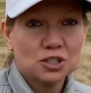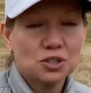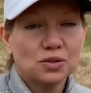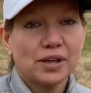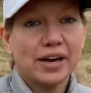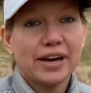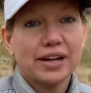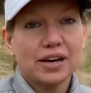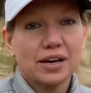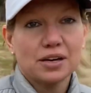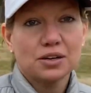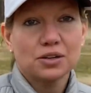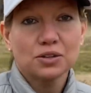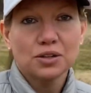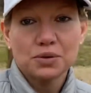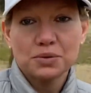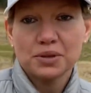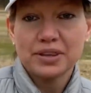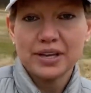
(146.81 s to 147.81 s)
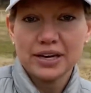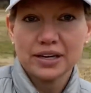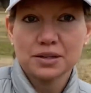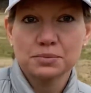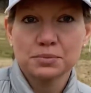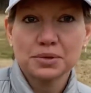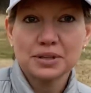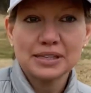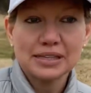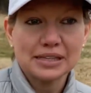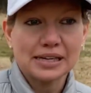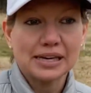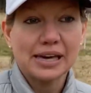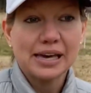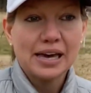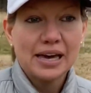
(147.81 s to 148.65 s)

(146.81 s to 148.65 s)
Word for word: to that. I agree with that completely.